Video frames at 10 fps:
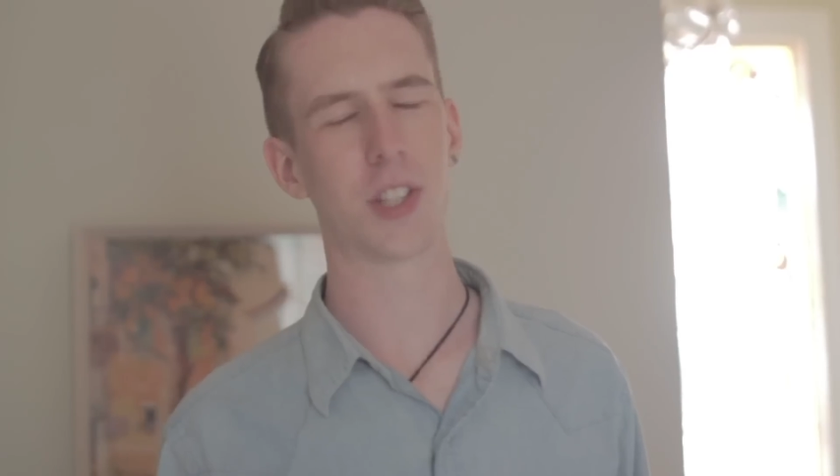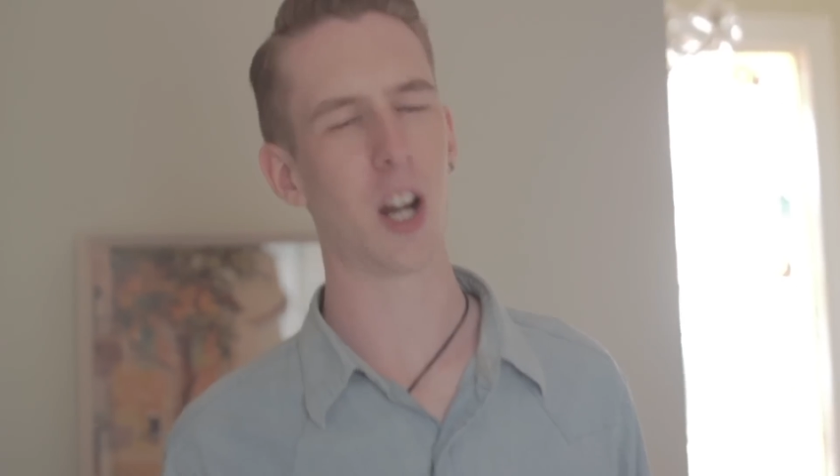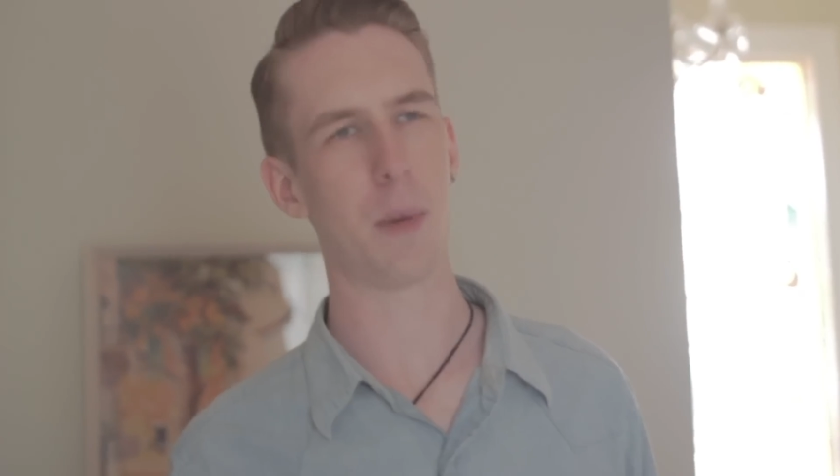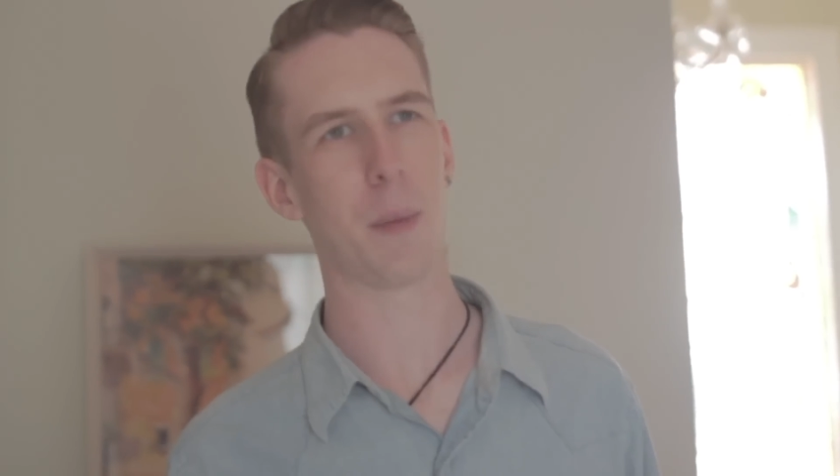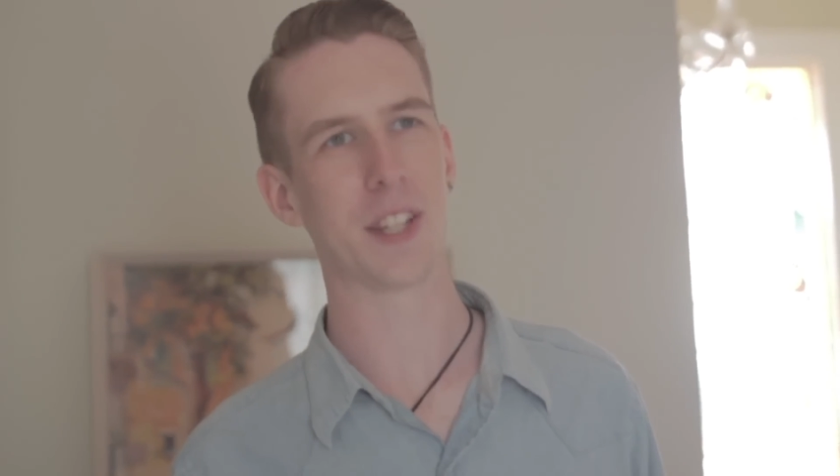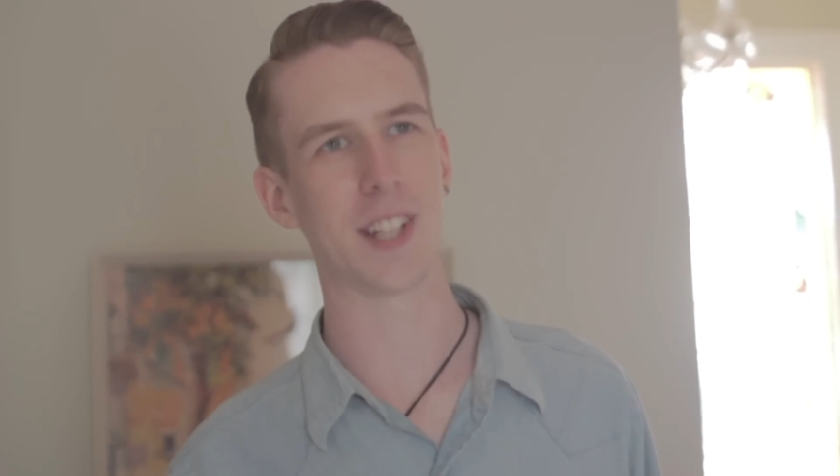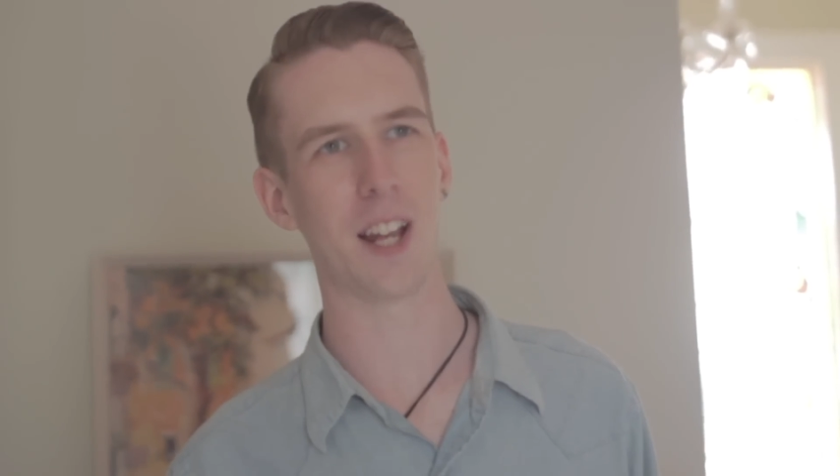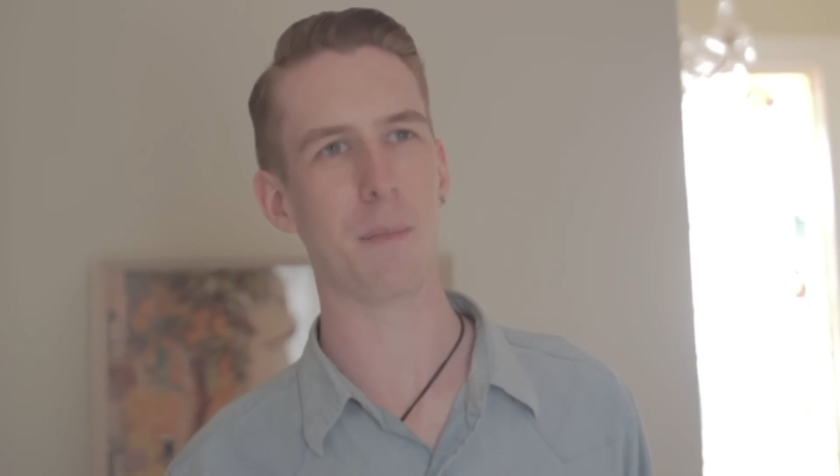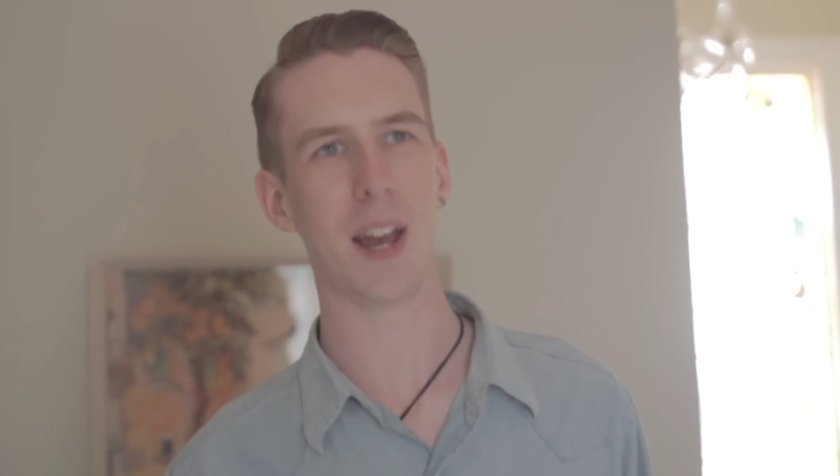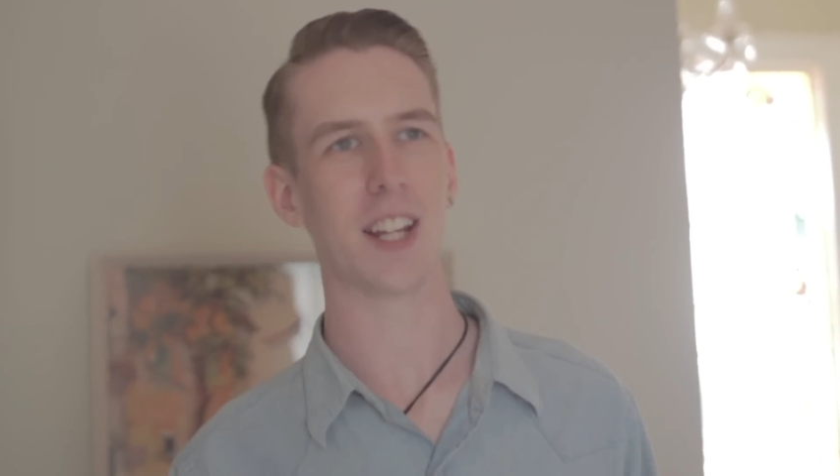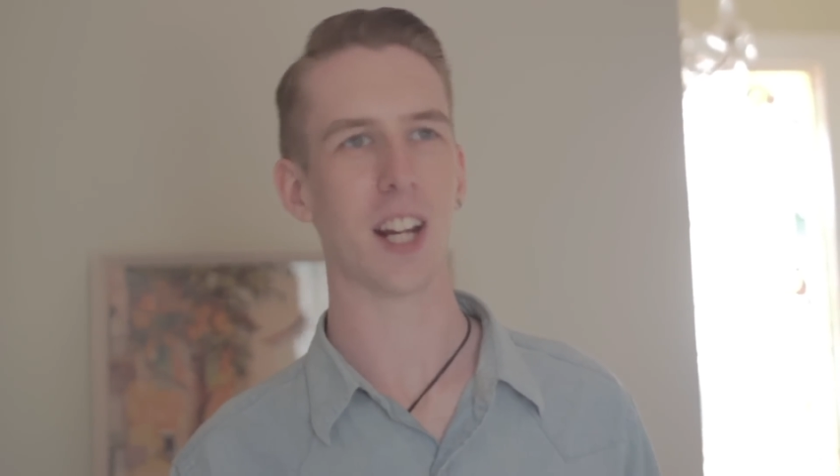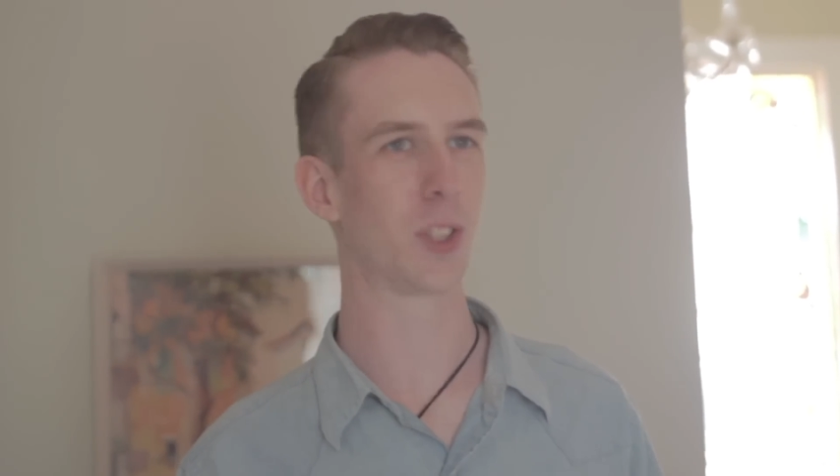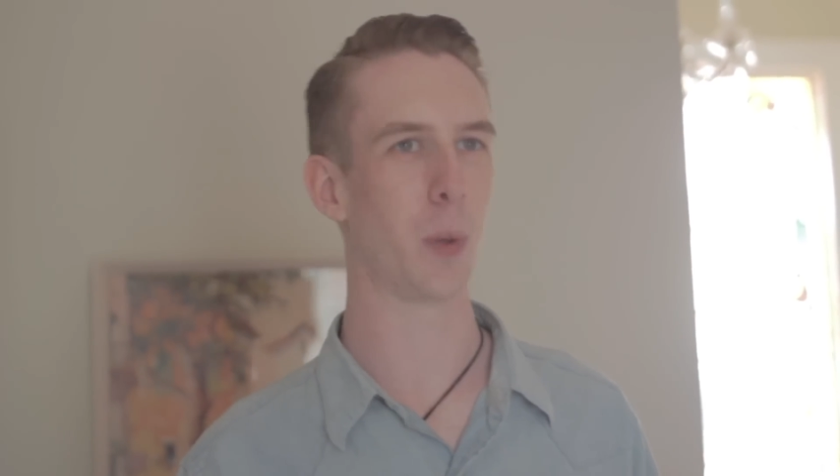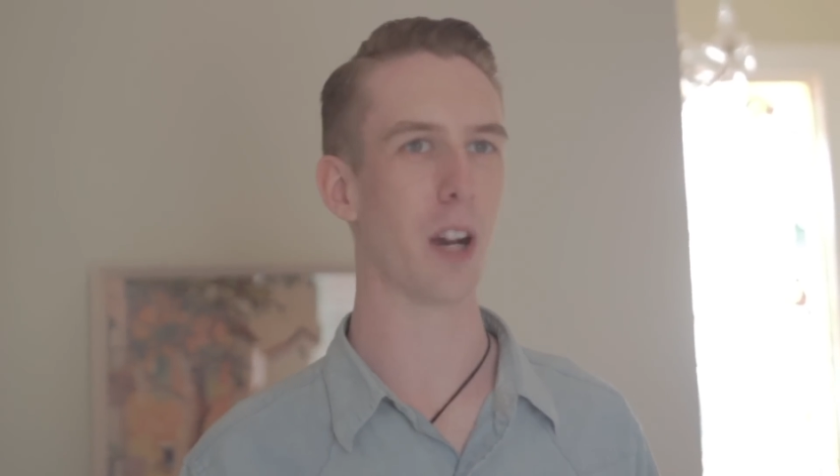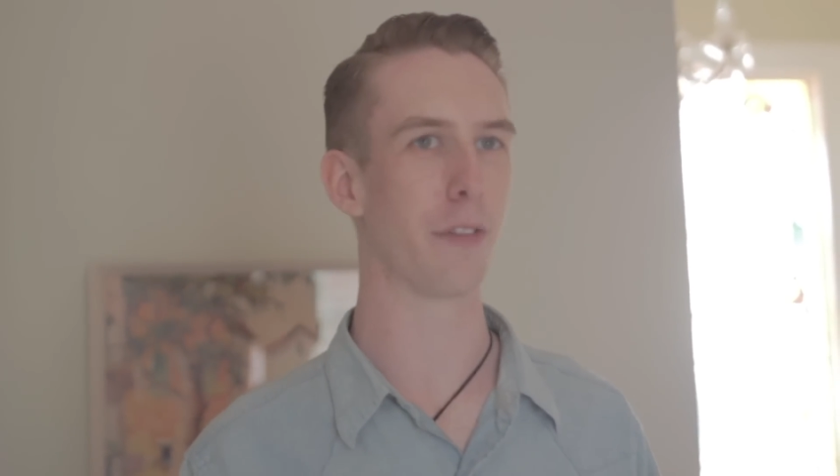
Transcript: Sorry about my son, mate. I swear,